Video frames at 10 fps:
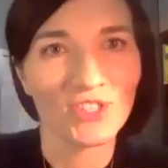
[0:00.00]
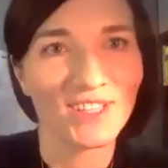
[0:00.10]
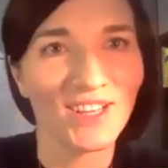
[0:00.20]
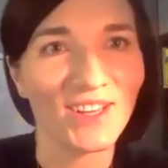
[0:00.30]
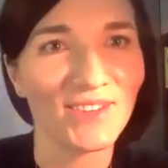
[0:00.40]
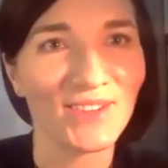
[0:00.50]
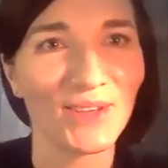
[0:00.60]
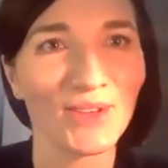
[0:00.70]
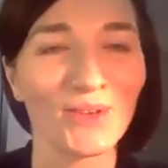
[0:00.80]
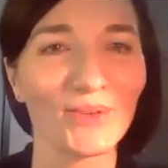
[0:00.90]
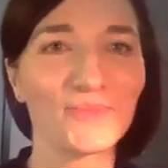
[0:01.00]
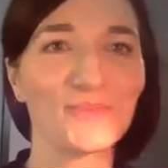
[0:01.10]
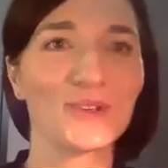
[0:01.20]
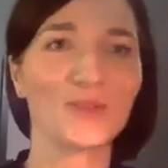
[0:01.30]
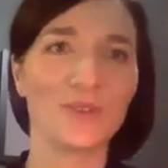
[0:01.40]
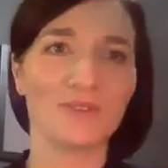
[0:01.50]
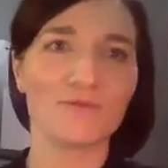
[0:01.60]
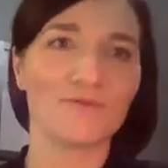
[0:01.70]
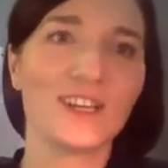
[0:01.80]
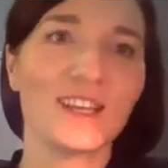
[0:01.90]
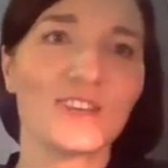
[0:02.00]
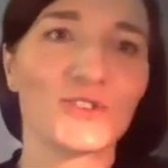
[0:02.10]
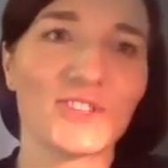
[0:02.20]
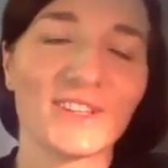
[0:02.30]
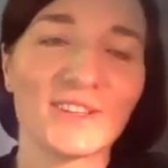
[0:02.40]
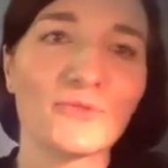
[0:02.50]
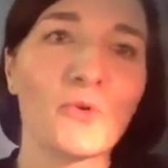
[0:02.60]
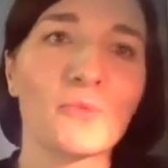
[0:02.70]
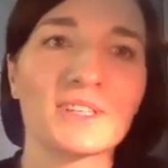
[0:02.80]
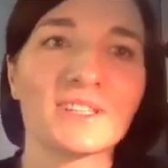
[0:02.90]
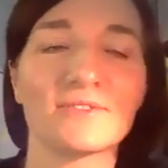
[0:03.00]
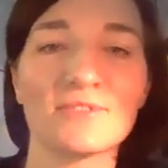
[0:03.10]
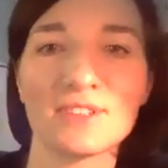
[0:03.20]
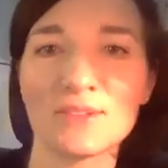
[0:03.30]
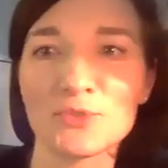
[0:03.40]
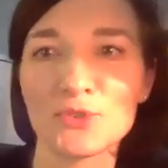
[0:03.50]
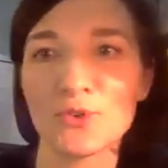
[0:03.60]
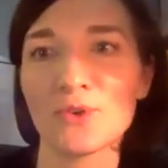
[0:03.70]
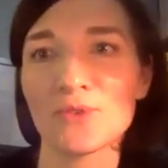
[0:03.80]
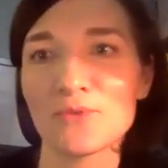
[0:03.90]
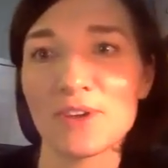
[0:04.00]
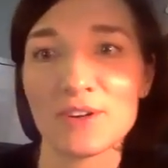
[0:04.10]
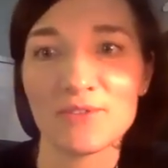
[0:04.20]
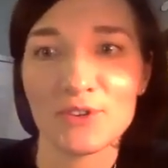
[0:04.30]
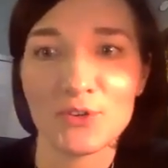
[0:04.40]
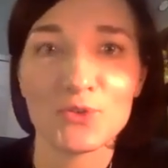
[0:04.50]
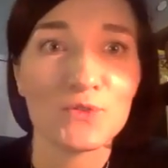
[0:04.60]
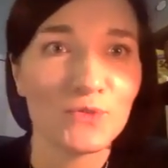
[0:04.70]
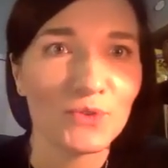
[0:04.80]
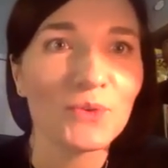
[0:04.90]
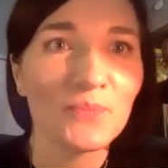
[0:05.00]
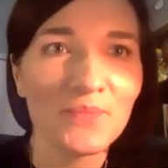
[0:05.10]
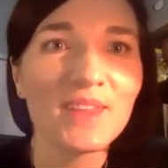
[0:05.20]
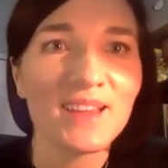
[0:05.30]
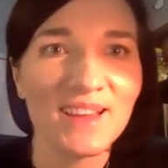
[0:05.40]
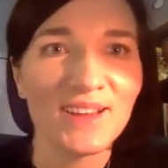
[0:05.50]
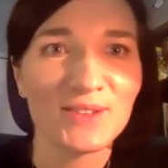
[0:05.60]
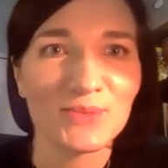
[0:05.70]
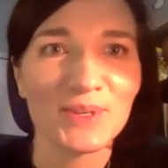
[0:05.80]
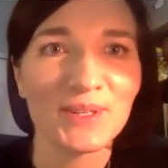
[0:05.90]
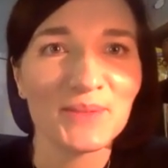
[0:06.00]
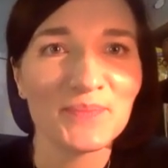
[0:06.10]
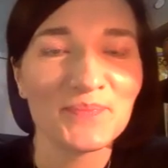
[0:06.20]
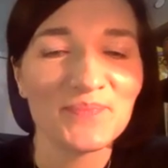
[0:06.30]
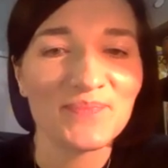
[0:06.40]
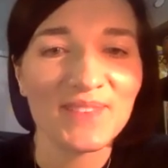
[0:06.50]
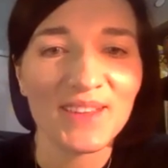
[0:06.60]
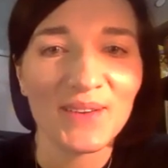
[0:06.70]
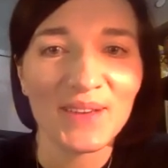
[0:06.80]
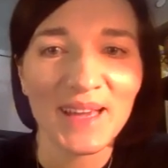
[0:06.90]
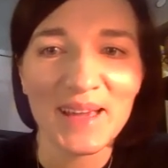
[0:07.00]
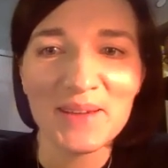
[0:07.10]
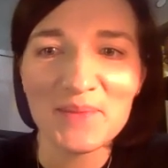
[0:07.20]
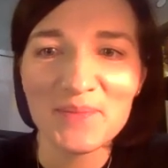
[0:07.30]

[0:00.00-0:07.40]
Natalya. Thank you. It's been really interesting and informative, and I'm sure very, very useful as well. Okay.